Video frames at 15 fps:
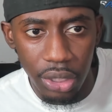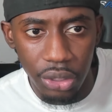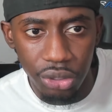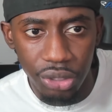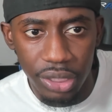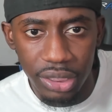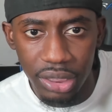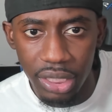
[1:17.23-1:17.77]

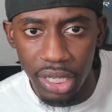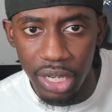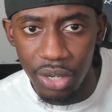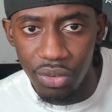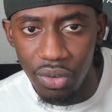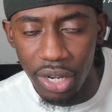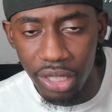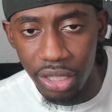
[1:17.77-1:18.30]
Trench
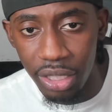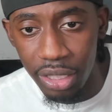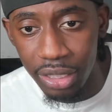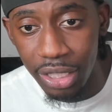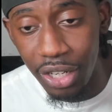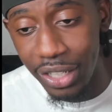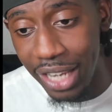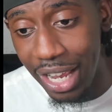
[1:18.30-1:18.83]
Care record.
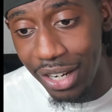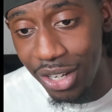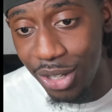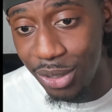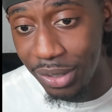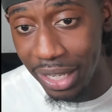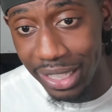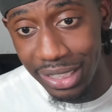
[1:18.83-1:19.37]
Yo, y'all
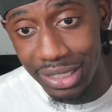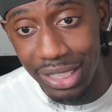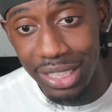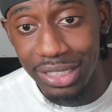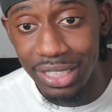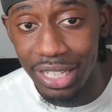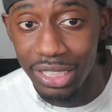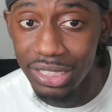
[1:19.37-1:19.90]
know like
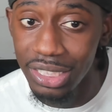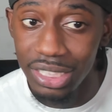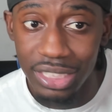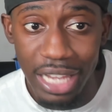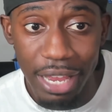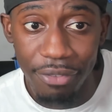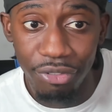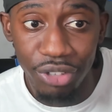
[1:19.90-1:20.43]
TJ,
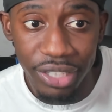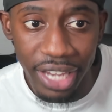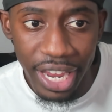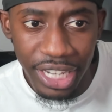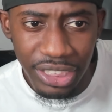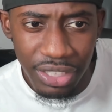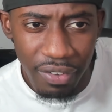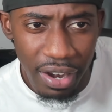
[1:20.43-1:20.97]
TJ free
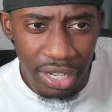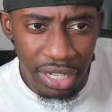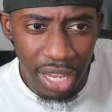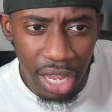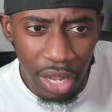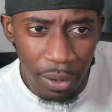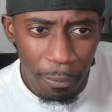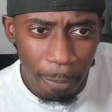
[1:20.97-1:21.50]
agent right
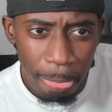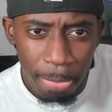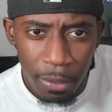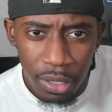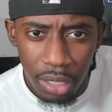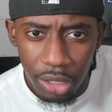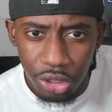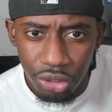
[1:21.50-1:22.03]
now.
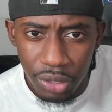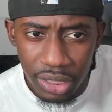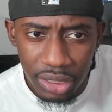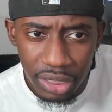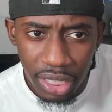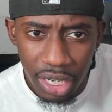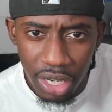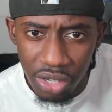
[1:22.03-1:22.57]

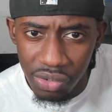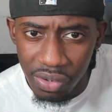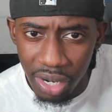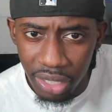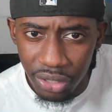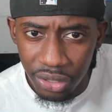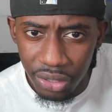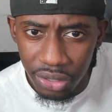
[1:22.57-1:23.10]
Trench Care
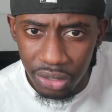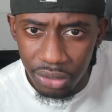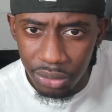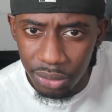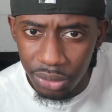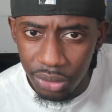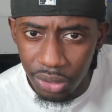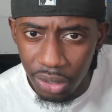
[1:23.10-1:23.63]
record,
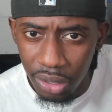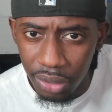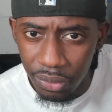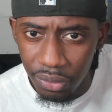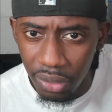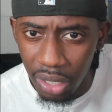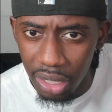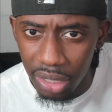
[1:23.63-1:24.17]
New York,
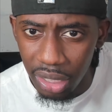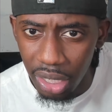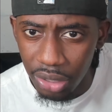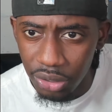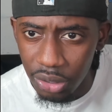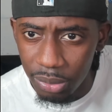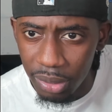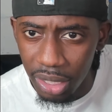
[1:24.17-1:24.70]
Friday,
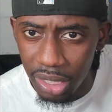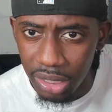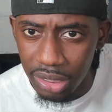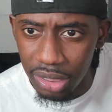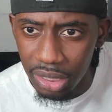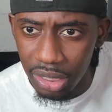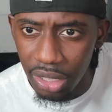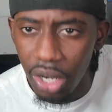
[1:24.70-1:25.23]
October
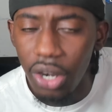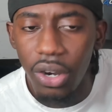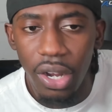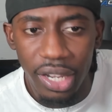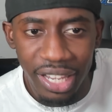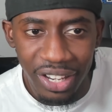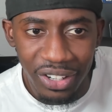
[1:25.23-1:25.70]
18. Oh, okay,